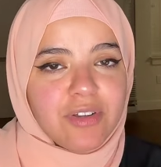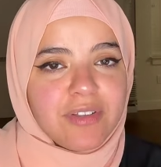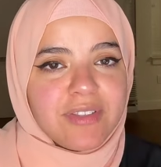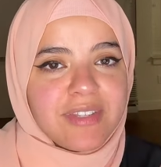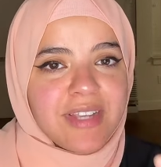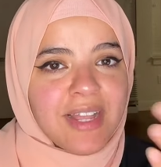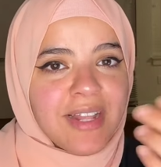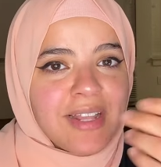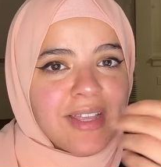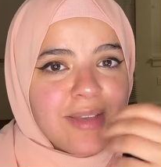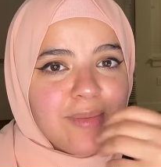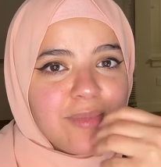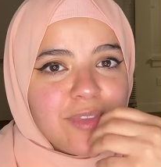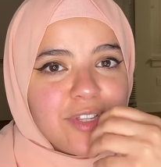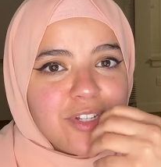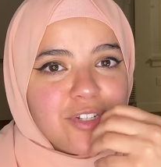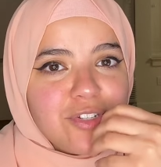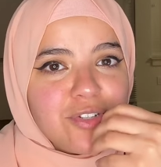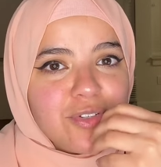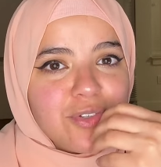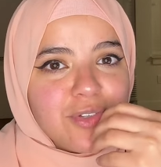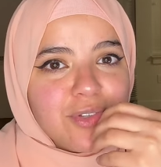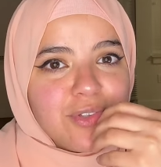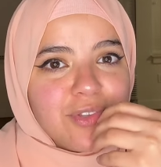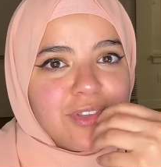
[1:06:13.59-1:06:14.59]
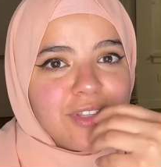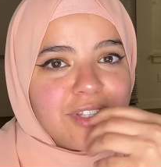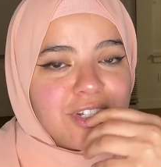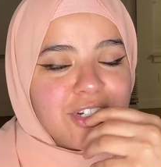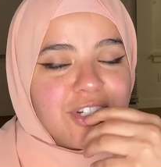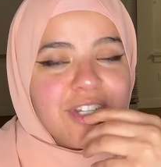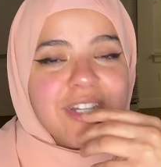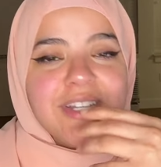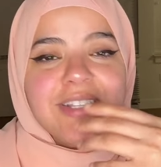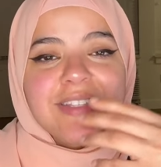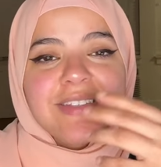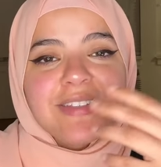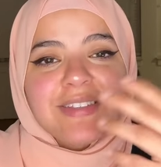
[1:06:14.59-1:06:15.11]
don't tell him the truth,
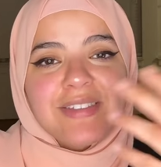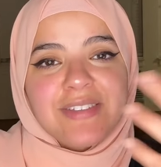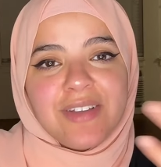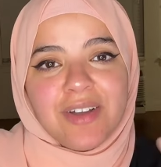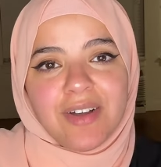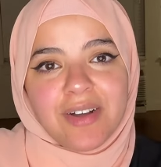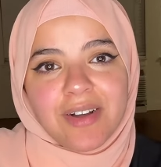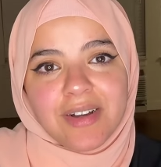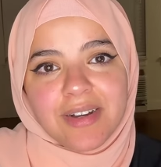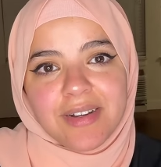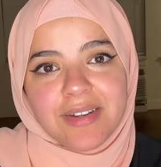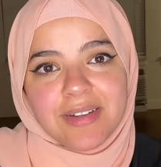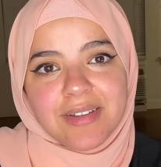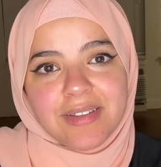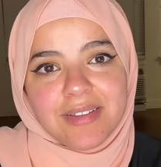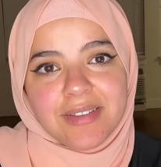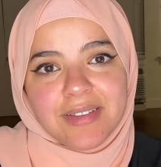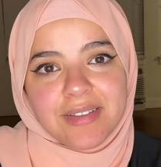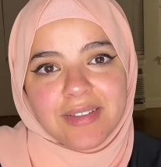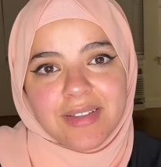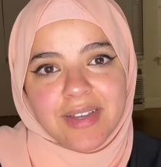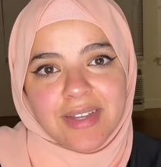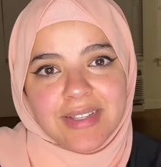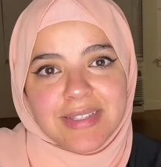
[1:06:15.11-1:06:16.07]
chances are,